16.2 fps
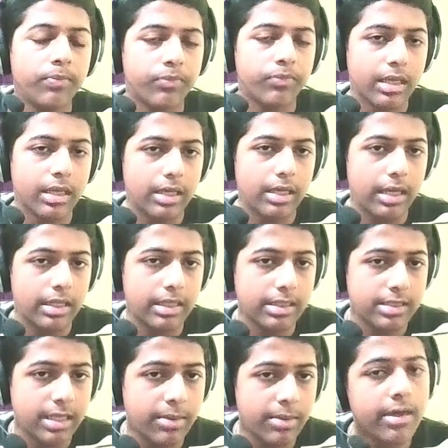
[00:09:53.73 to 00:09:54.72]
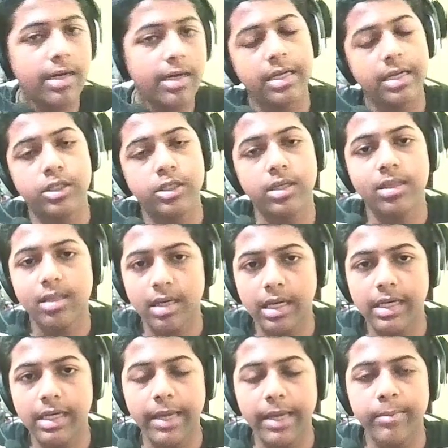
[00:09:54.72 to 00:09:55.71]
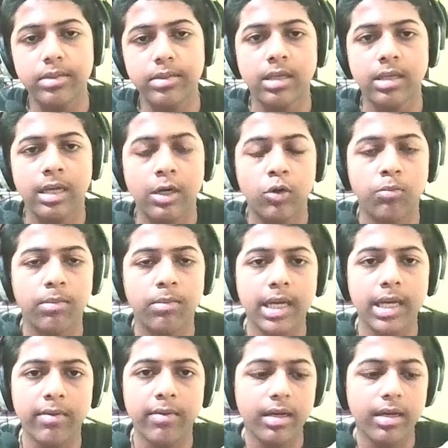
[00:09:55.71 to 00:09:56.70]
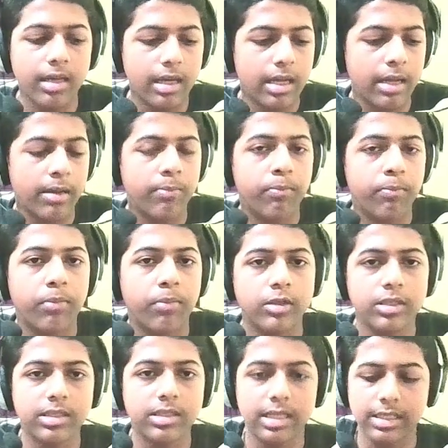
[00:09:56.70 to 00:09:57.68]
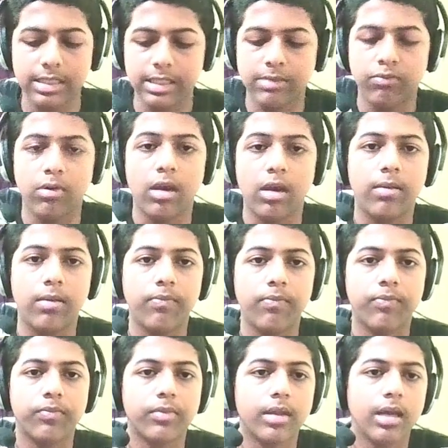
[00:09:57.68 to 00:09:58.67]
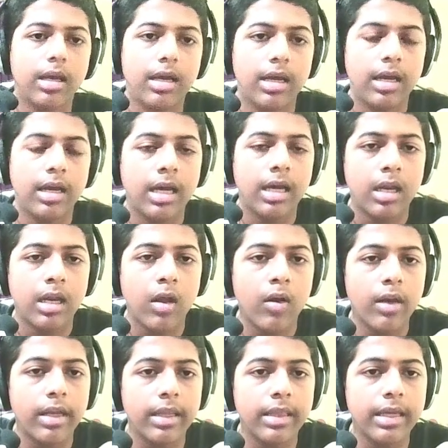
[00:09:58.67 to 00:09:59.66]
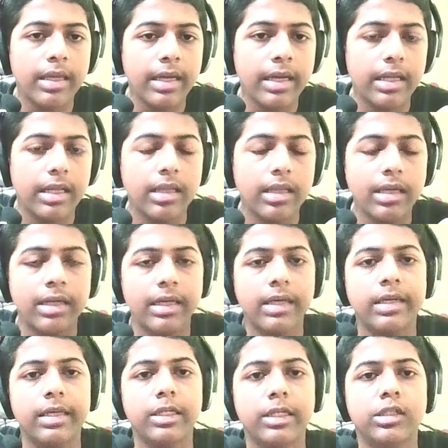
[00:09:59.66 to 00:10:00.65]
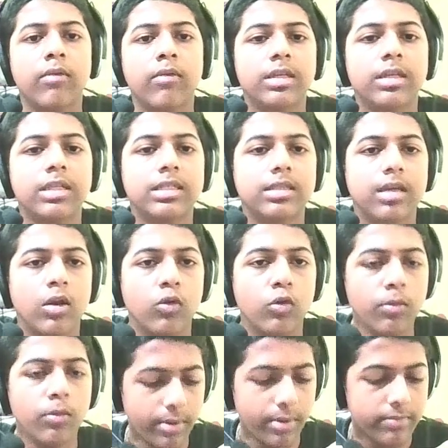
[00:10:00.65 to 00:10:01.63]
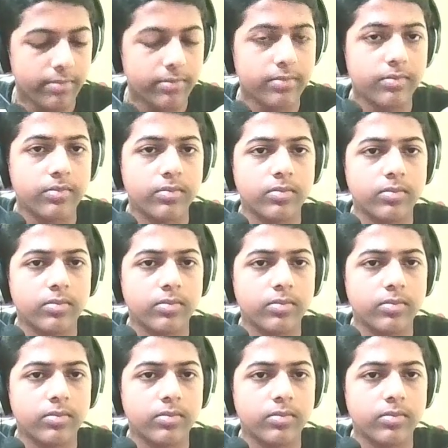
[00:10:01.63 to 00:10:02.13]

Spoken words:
loop the same condition 3 times to make our project successful. Now in the indentation of this loop,